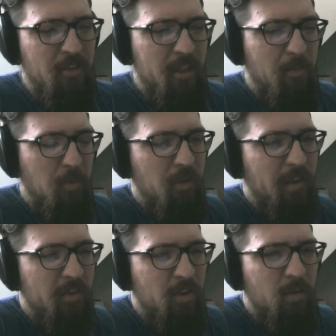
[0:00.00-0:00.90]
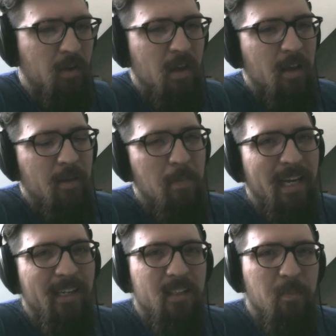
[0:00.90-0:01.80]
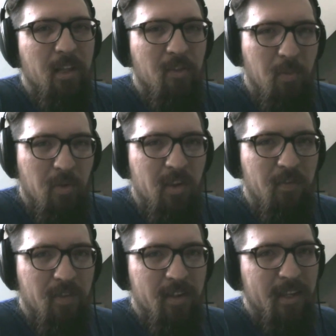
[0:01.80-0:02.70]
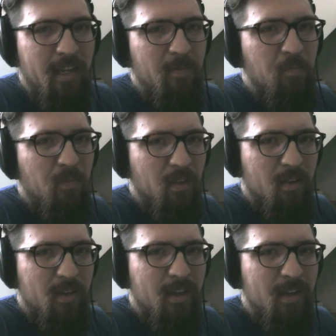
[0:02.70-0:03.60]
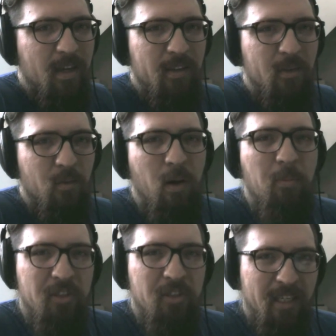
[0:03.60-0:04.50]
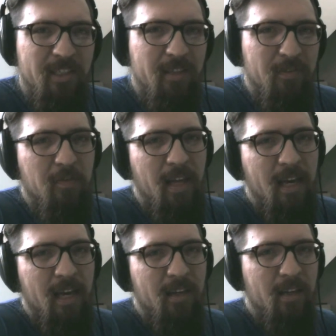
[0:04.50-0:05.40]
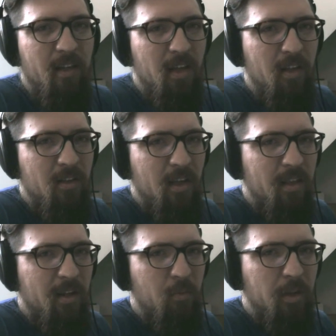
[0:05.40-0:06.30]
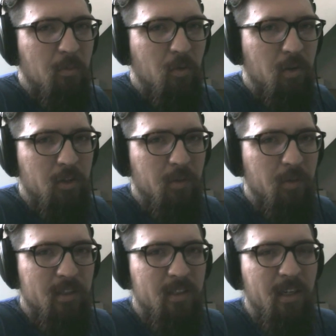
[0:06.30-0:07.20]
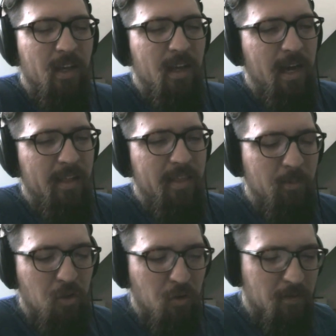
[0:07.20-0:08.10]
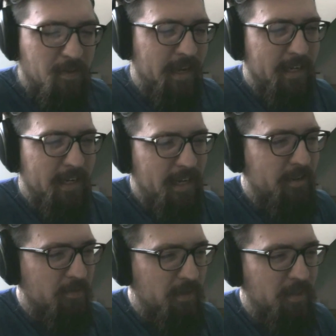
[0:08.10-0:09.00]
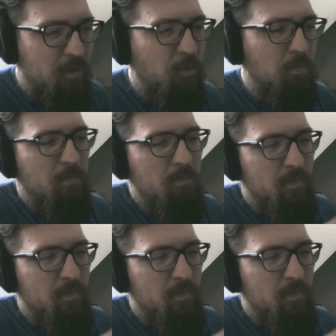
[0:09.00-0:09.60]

the community. So making something specifically representative of that is, I think, really important to us. And I think unifying kind of the whole